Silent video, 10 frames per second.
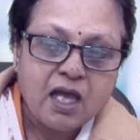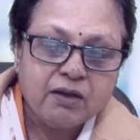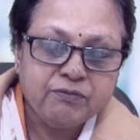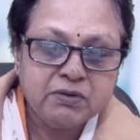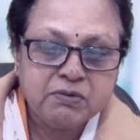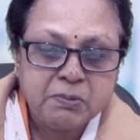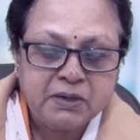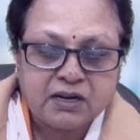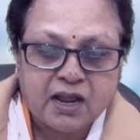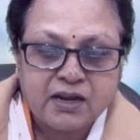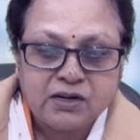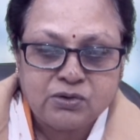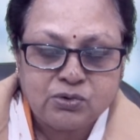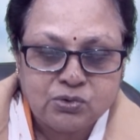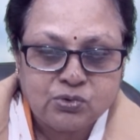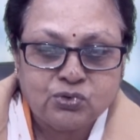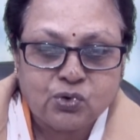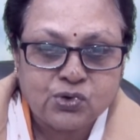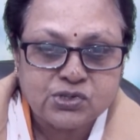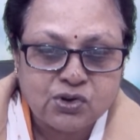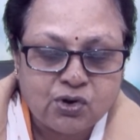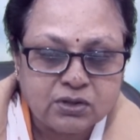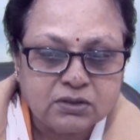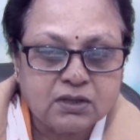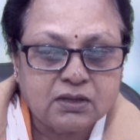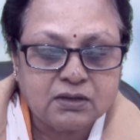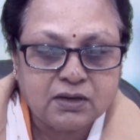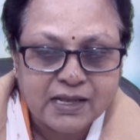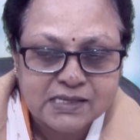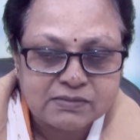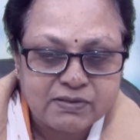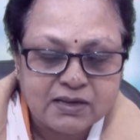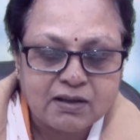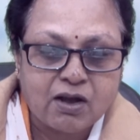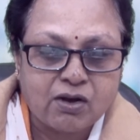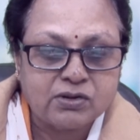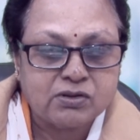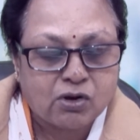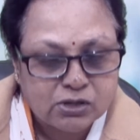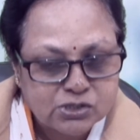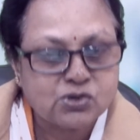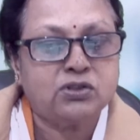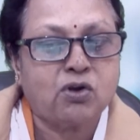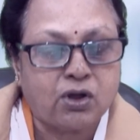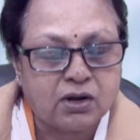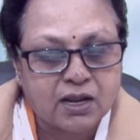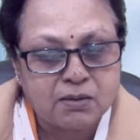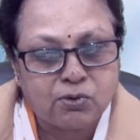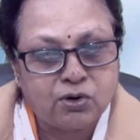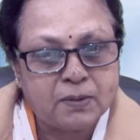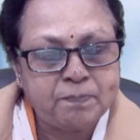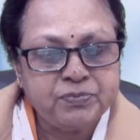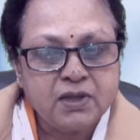we will be trying to do those on the next week, also on the online modem,